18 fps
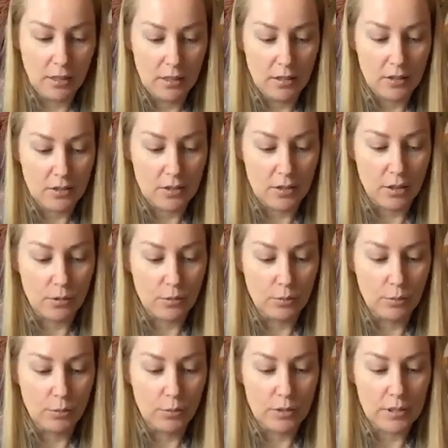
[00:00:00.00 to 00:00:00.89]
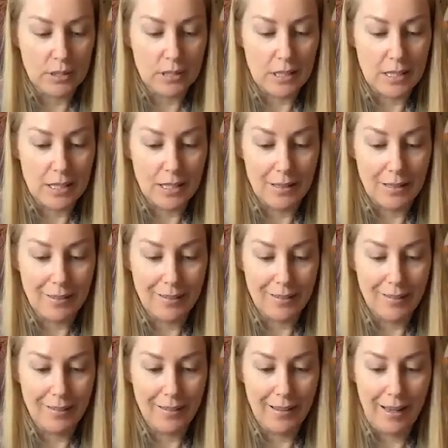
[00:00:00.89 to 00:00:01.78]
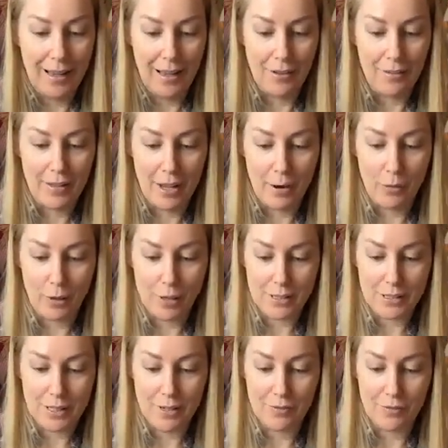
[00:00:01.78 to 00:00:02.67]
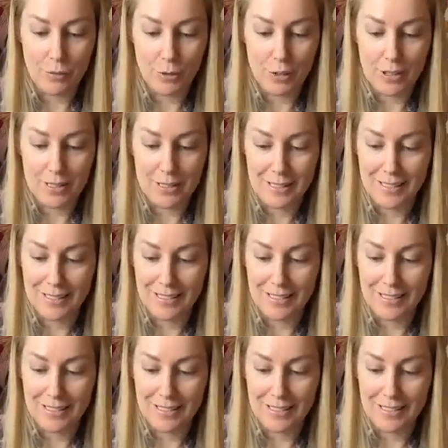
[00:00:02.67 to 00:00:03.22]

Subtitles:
So we'll see how that works out for us.